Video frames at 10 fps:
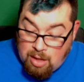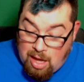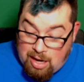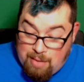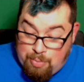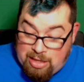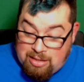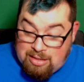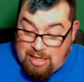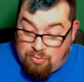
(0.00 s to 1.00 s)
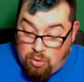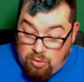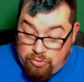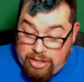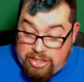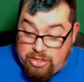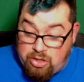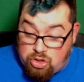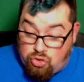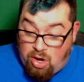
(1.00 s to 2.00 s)
Arepas in rural regions
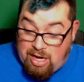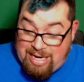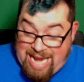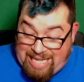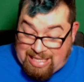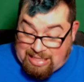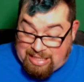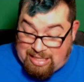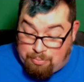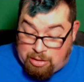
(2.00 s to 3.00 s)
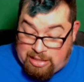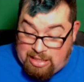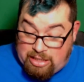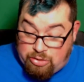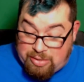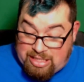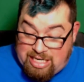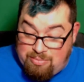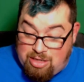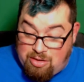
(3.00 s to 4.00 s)
are strung on necklaces and presented to
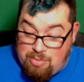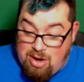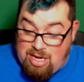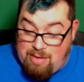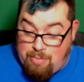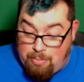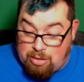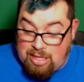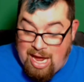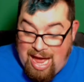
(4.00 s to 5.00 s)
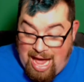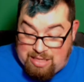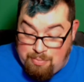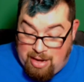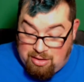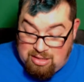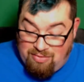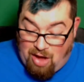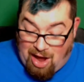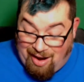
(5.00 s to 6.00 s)
esteemed community members as medals
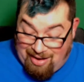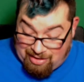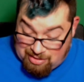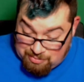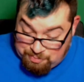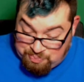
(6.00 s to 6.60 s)
of honor.